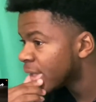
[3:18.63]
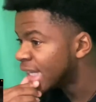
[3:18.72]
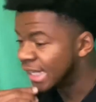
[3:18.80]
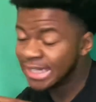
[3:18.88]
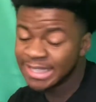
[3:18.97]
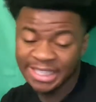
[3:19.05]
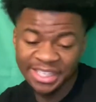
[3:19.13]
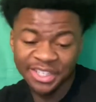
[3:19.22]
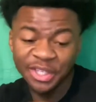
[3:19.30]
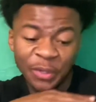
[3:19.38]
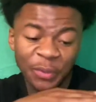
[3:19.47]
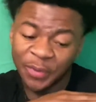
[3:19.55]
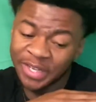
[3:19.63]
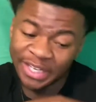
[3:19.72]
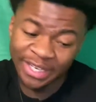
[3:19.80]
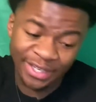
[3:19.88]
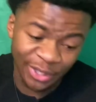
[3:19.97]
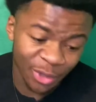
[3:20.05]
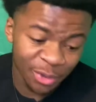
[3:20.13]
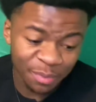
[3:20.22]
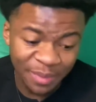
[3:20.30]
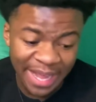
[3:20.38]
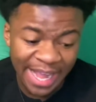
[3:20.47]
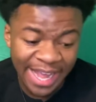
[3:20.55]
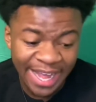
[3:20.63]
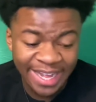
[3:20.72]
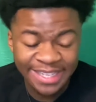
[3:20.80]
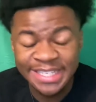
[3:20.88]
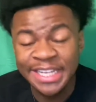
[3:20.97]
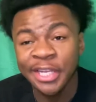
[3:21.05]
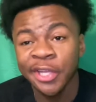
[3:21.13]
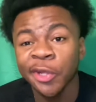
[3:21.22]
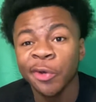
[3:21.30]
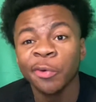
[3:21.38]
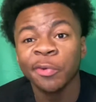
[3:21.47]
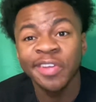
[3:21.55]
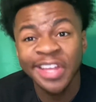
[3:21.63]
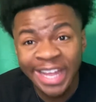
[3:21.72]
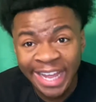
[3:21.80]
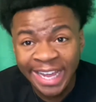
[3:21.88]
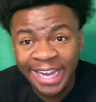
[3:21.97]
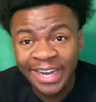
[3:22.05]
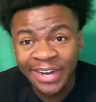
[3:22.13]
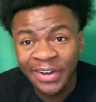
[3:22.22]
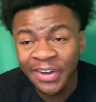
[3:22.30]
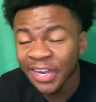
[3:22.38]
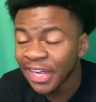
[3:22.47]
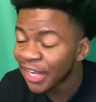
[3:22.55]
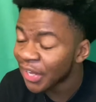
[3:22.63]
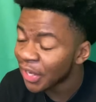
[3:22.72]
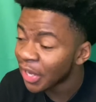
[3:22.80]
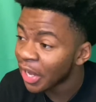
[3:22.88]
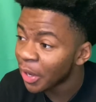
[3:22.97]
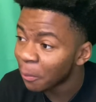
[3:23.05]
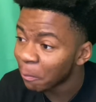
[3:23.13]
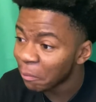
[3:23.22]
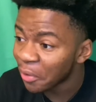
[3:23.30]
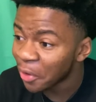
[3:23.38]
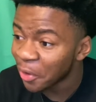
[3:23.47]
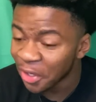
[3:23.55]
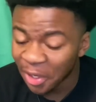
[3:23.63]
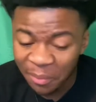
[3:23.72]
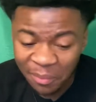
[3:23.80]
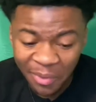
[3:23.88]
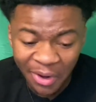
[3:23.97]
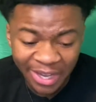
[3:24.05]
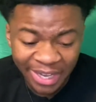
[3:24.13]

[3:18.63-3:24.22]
he said he don't get no pass. He don't care. Bro, young boy.